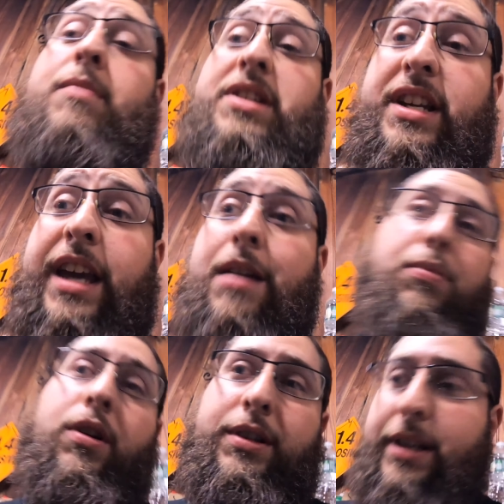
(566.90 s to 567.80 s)
much EK
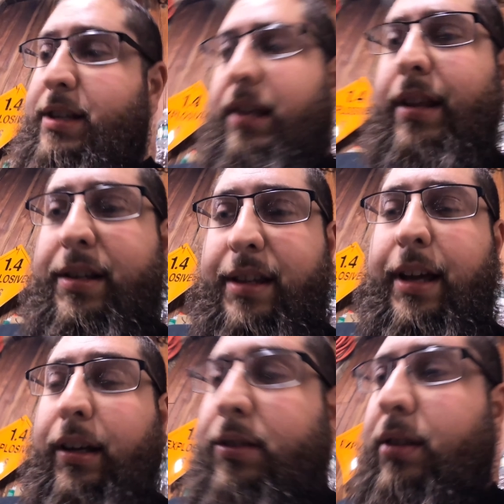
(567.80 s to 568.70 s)
parts into this
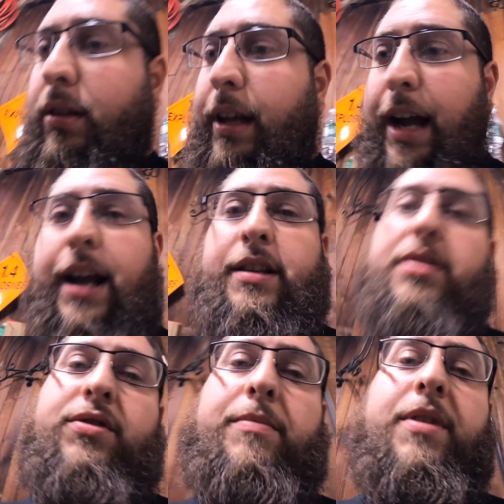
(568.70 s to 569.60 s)
thing, so like I got to
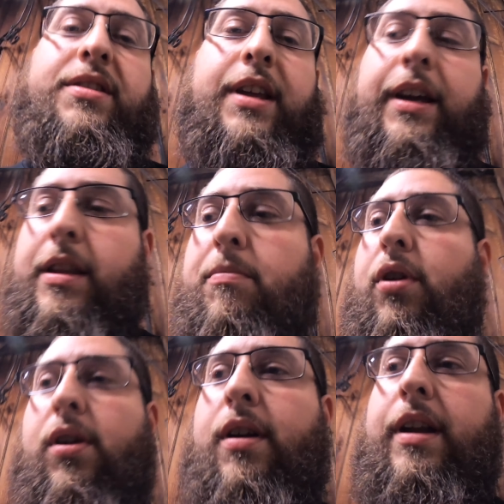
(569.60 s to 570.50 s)
strip this thing and then put
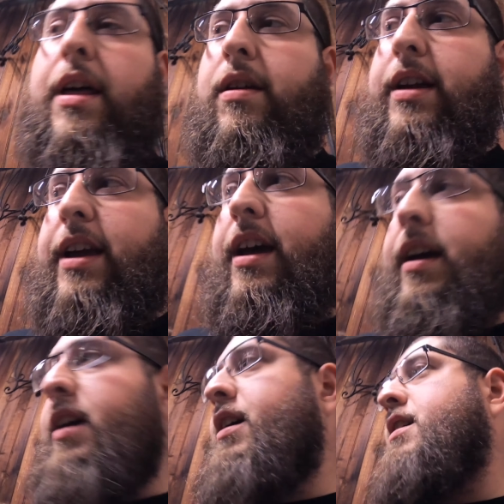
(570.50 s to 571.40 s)
it on another EK.
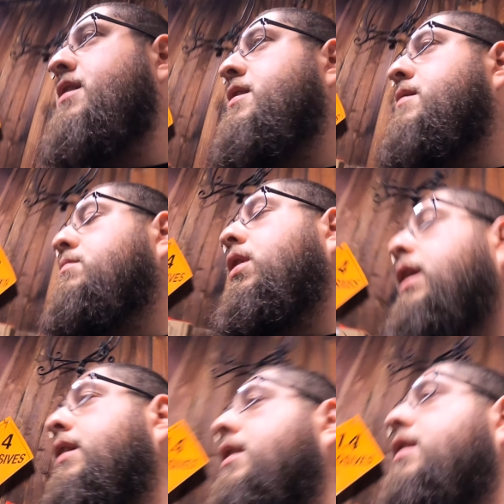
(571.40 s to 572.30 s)
But